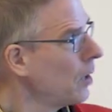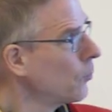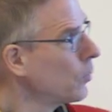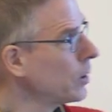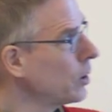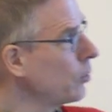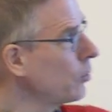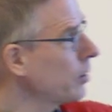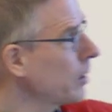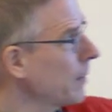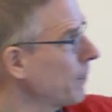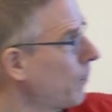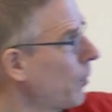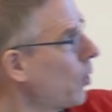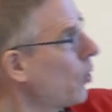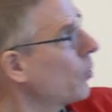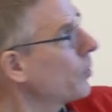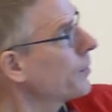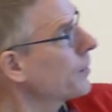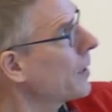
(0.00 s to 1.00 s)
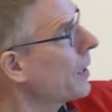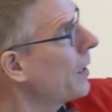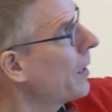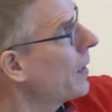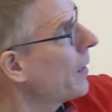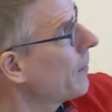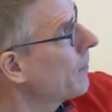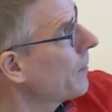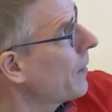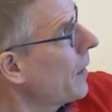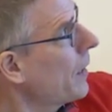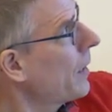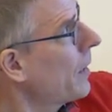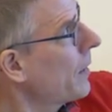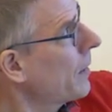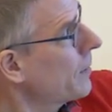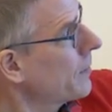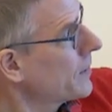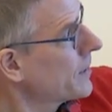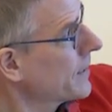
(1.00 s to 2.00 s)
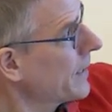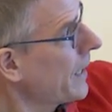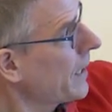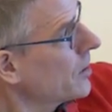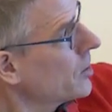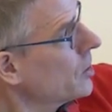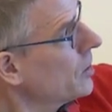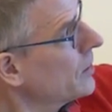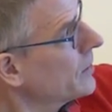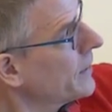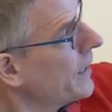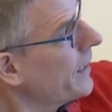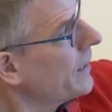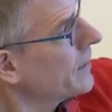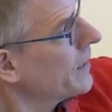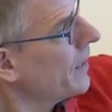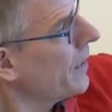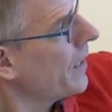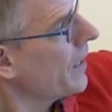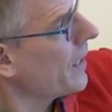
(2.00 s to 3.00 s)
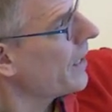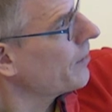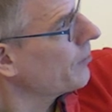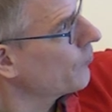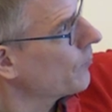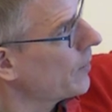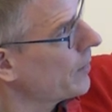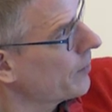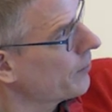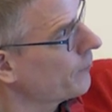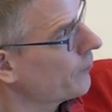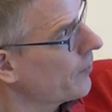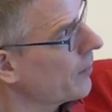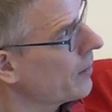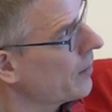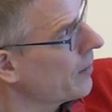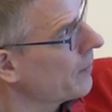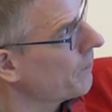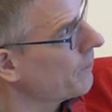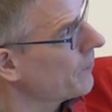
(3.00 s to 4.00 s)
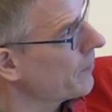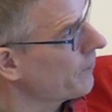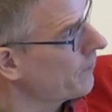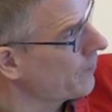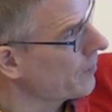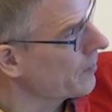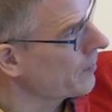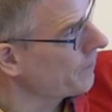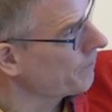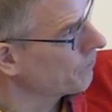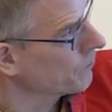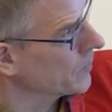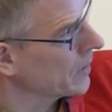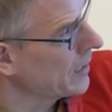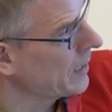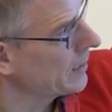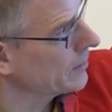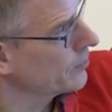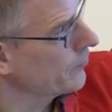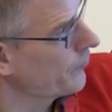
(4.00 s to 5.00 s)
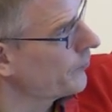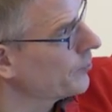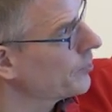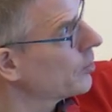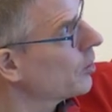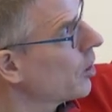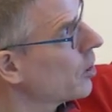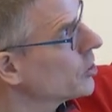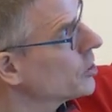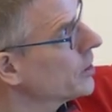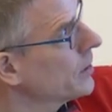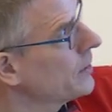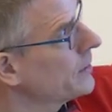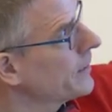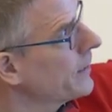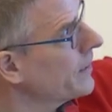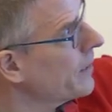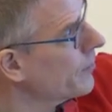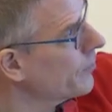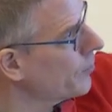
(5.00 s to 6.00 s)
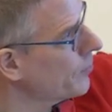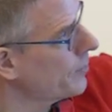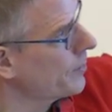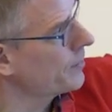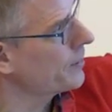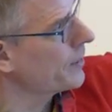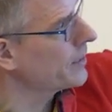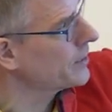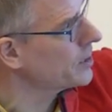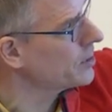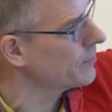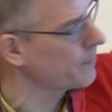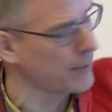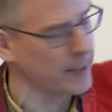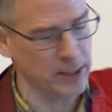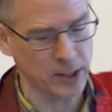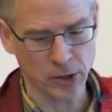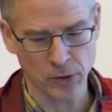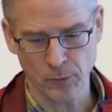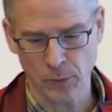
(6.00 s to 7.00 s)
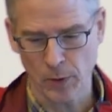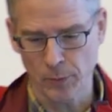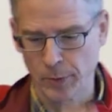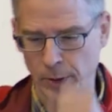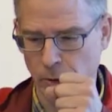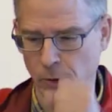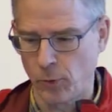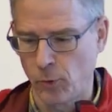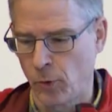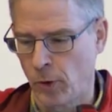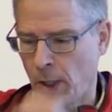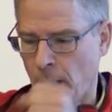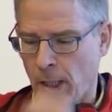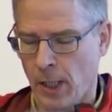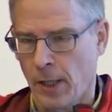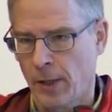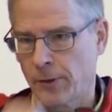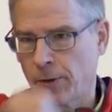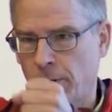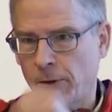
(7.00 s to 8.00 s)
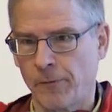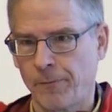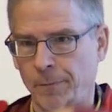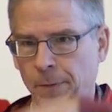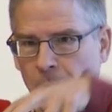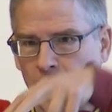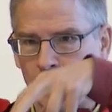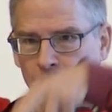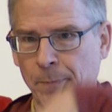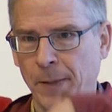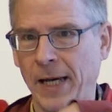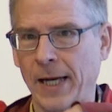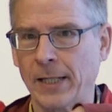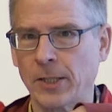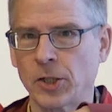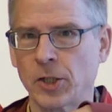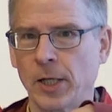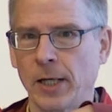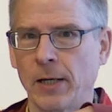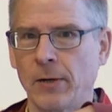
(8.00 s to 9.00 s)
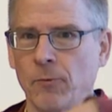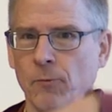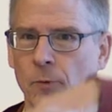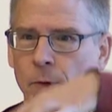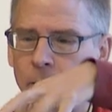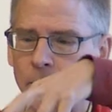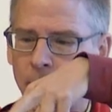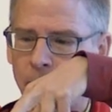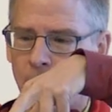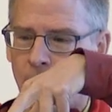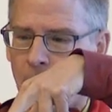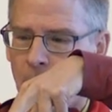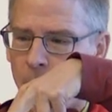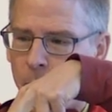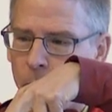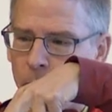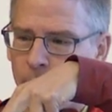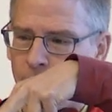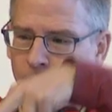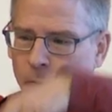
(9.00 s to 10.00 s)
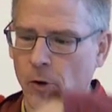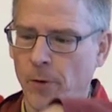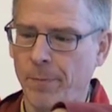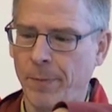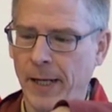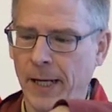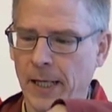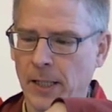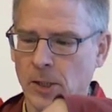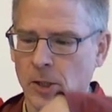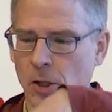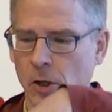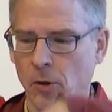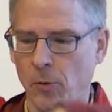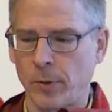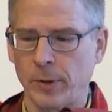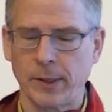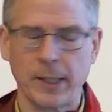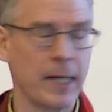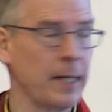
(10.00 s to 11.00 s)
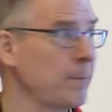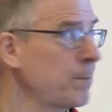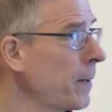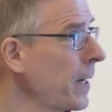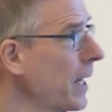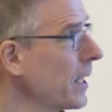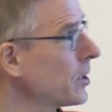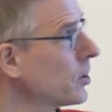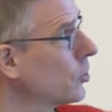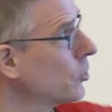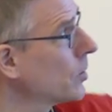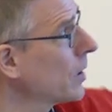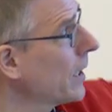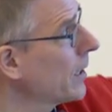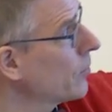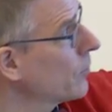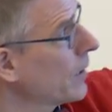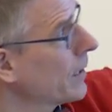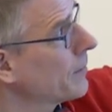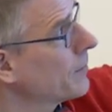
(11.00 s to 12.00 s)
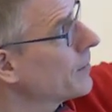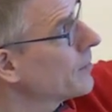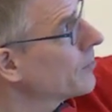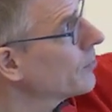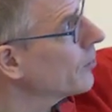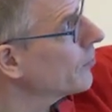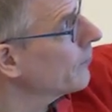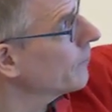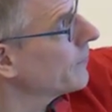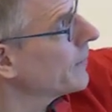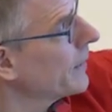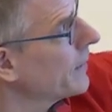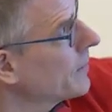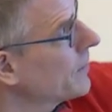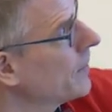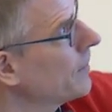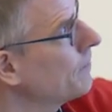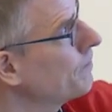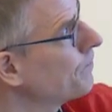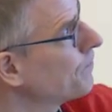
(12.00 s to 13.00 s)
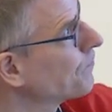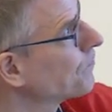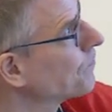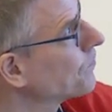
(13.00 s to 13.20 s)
We're using both uh, uh, structural data as well as uh, um, electrophysiological data. So this I just mentioned where we do sort of uh, patching with, with four patch or with eight patch to try to get this sort of data.